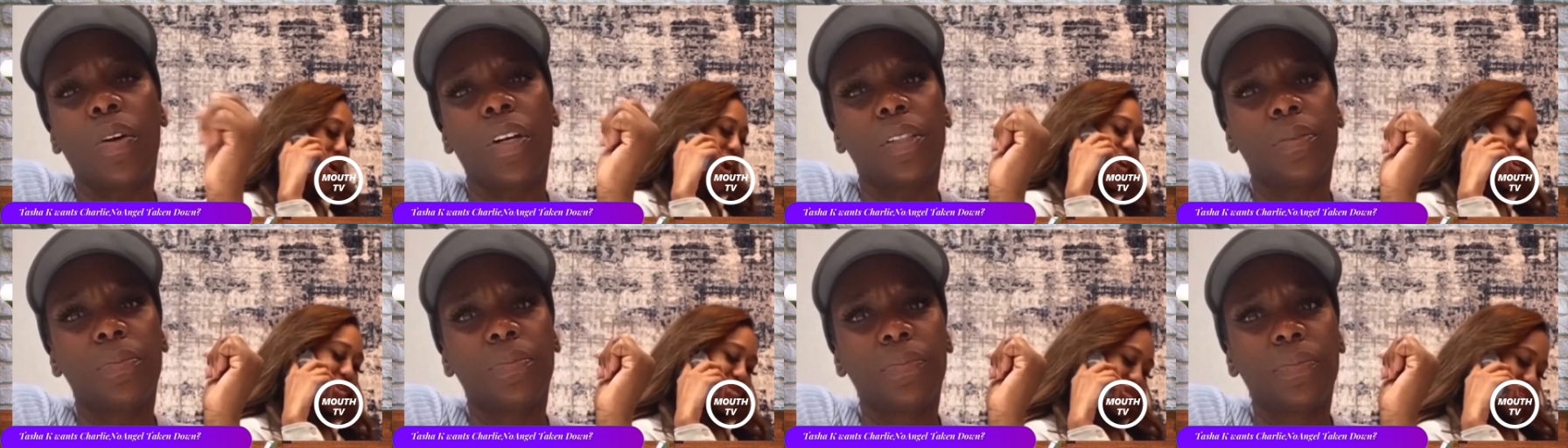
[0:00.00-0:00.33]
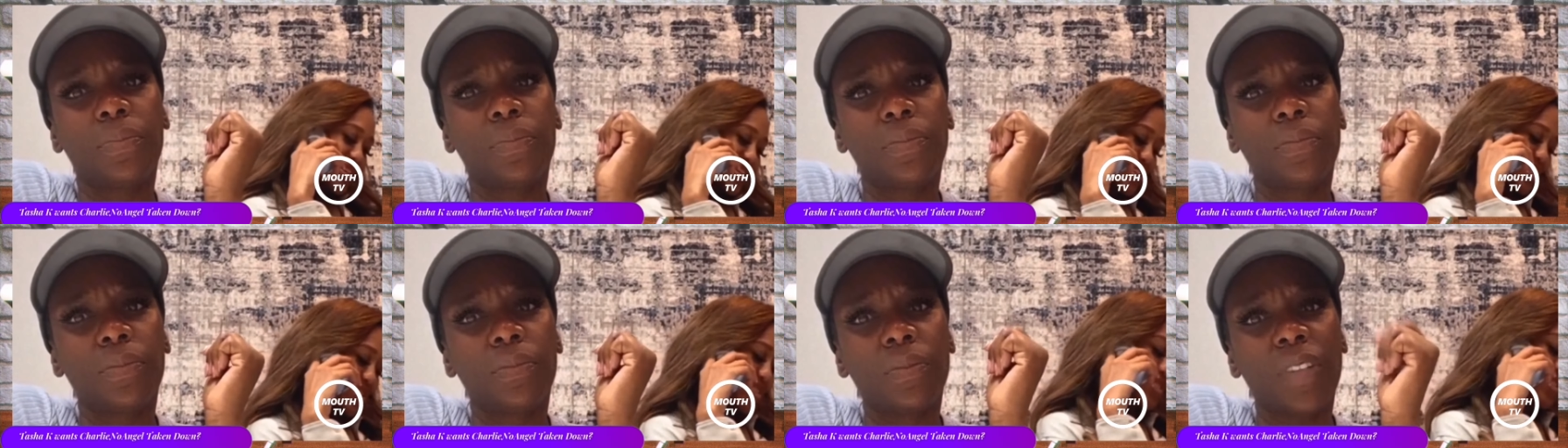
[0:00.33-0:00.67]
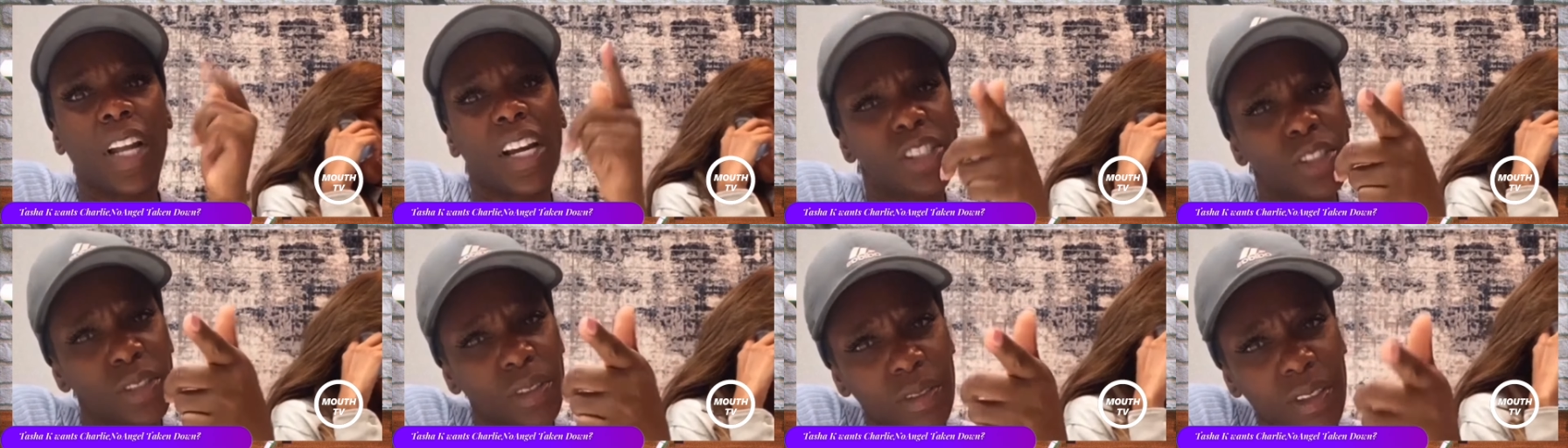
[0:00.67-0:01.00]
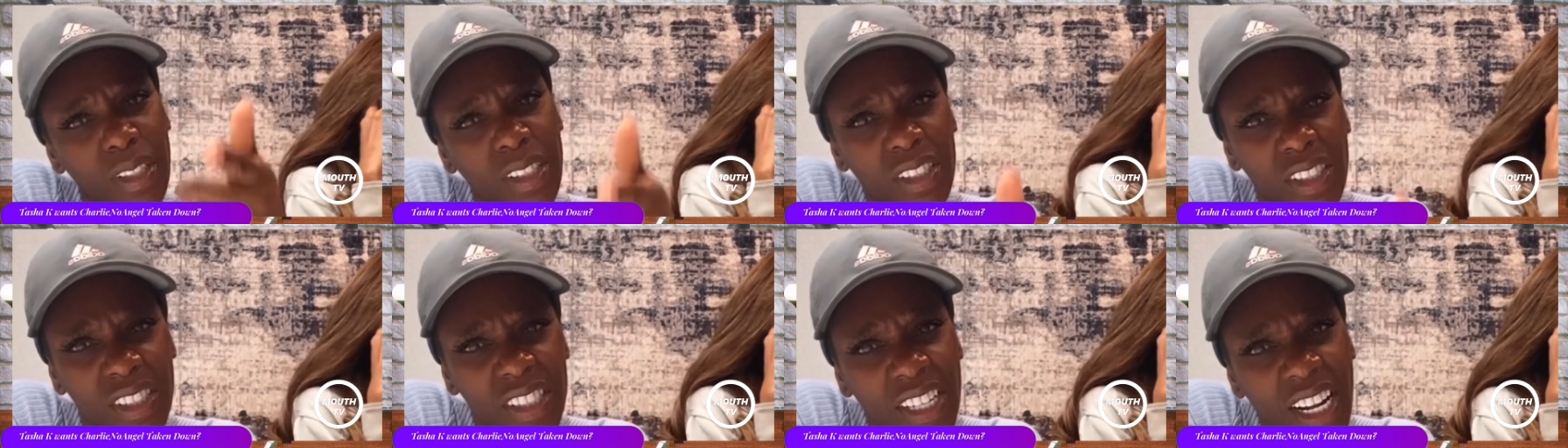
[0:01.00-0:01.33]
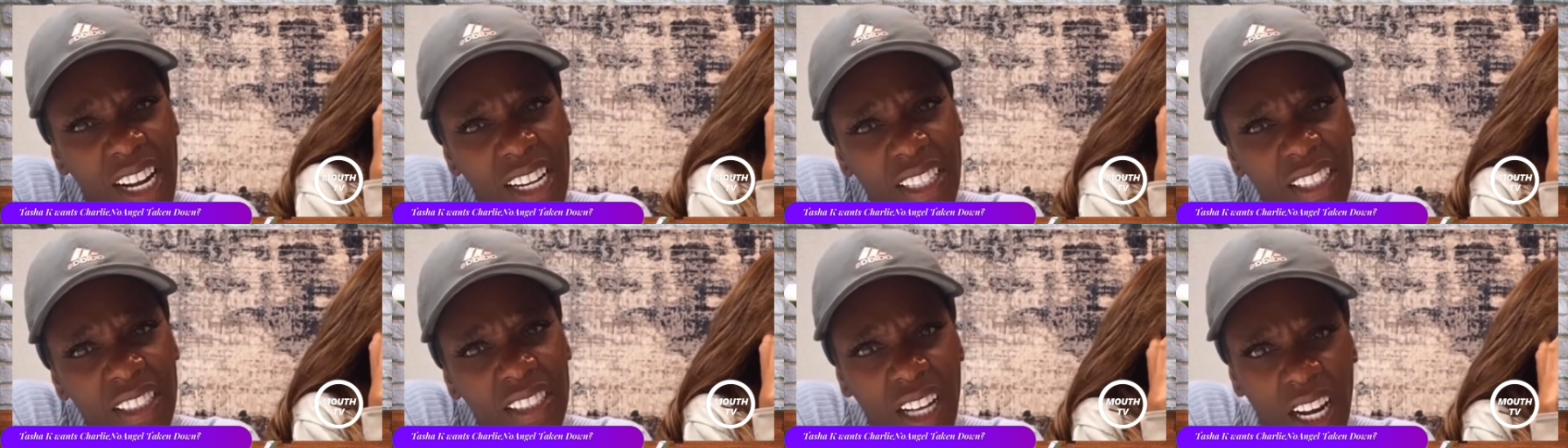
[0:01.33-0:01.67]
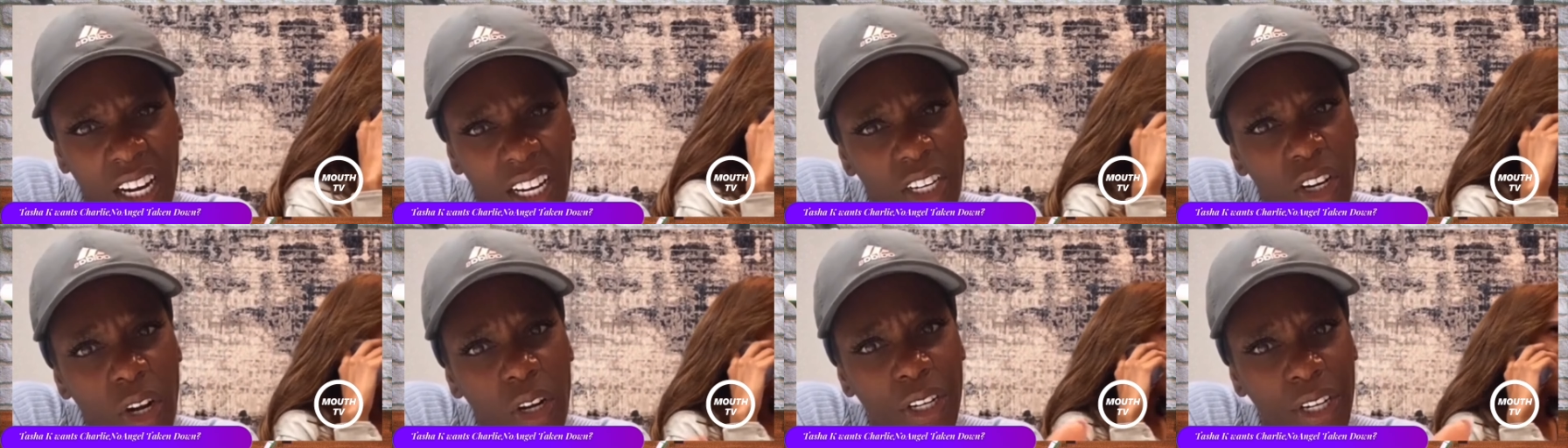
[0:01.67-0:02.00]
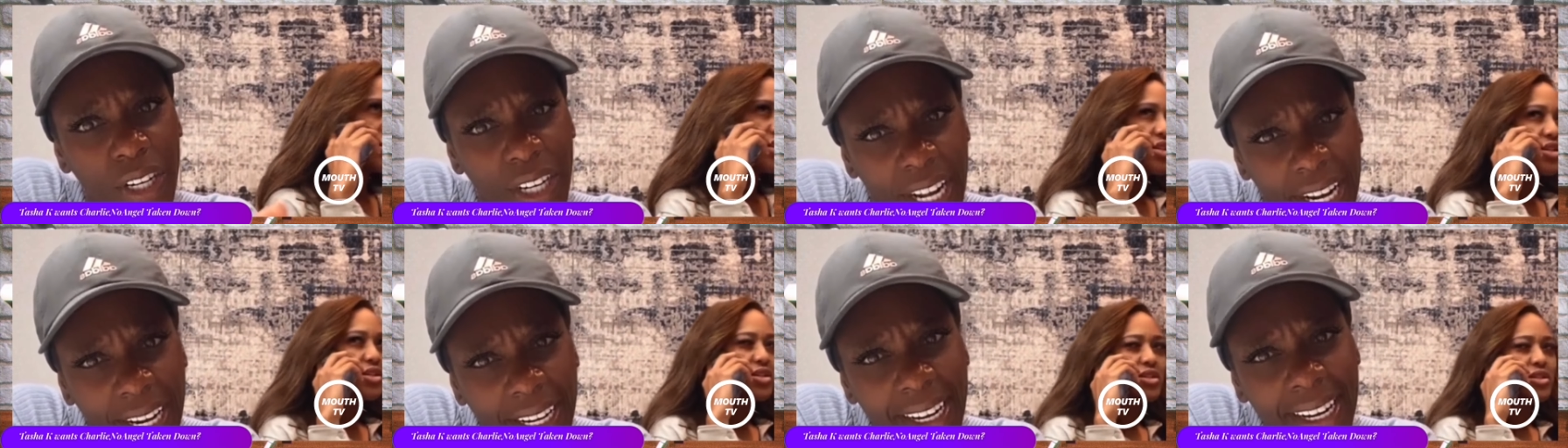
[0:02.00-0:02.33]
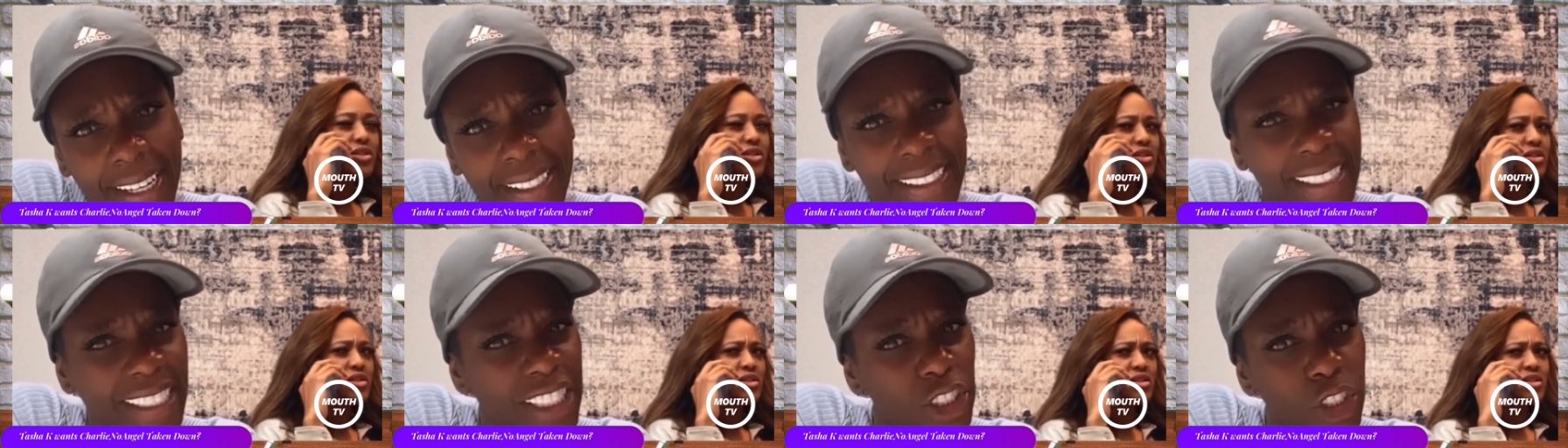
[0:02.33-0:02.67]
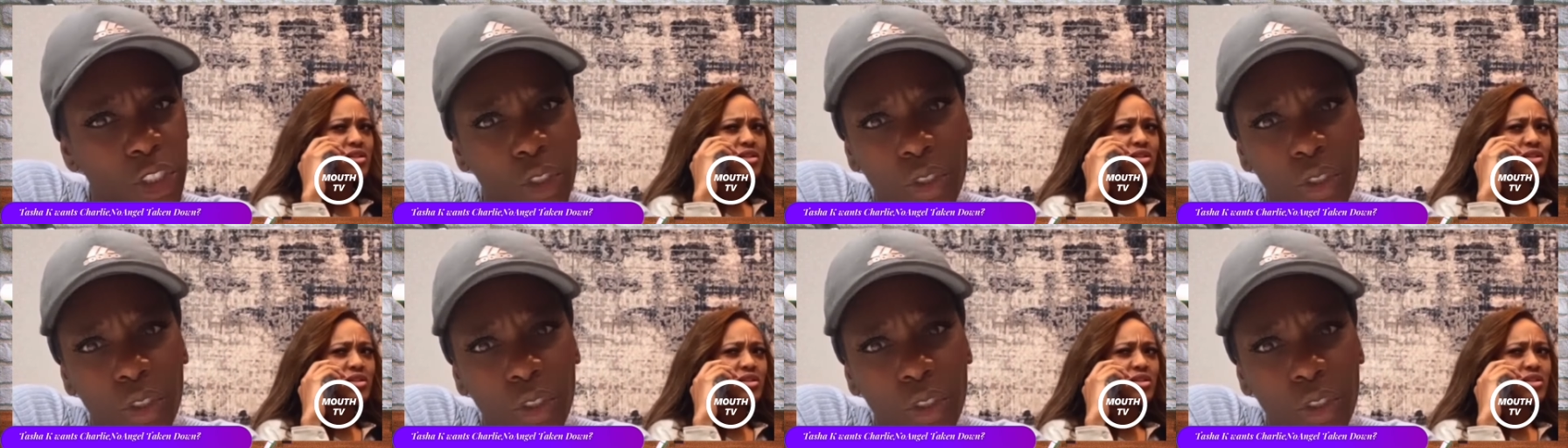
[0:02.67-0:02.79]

Or is it just up in the air? You bought a product that just didn't